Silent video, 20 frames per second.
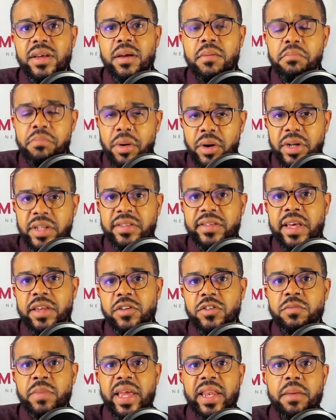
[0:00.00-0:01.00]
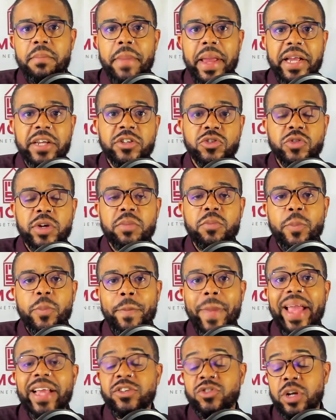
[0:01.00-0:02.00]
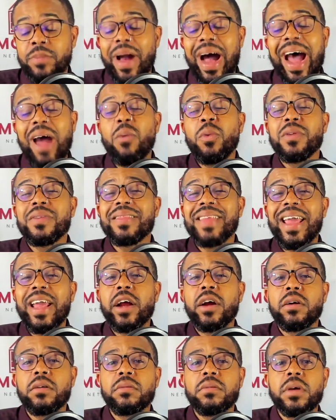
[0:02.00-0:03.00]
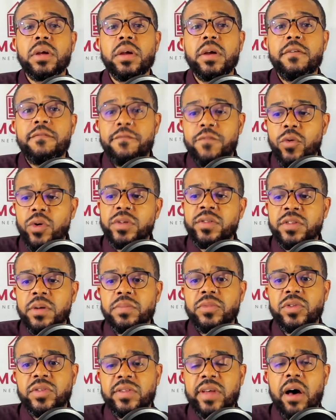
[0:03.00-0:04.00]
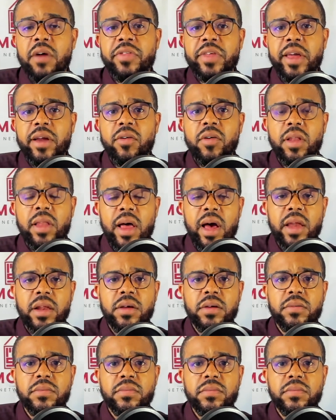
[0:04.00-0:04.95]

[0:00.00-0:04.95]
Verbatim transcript: Bernie Sanders made it mainstream. mainstream. I was there, Fort Sumter, South Carolina.